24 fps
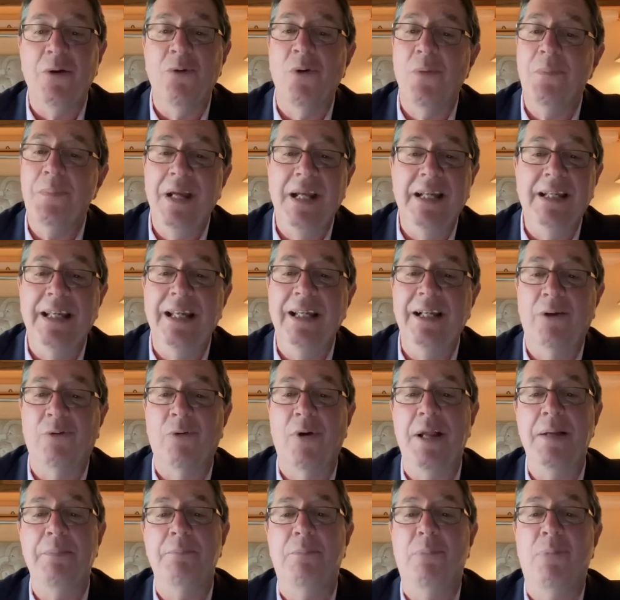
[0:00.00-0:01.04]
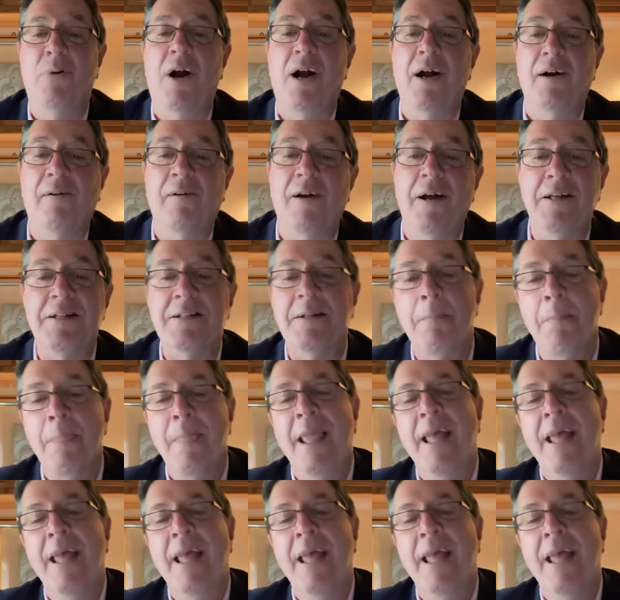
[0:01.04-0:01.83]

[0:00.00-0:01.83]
We're making great progress.